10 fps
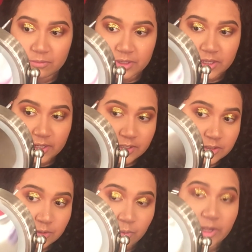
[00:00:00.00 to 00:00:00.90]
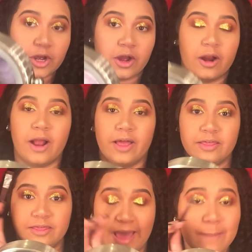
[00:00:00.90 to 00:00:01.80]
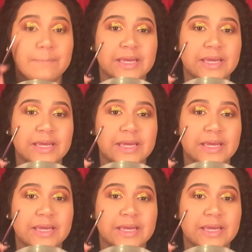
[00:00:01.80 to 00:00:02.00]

because we are that